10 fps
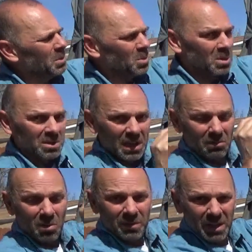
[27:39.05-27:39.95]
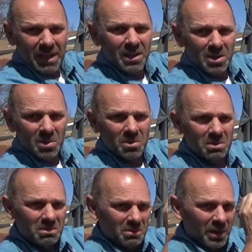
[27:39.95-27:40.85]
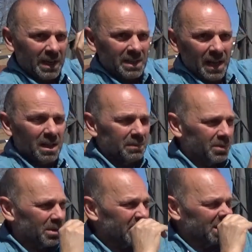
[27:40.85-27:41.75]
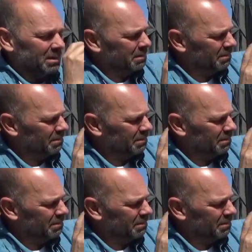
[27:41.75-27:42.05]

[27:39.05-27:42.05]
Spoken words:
where General Vallejo ran California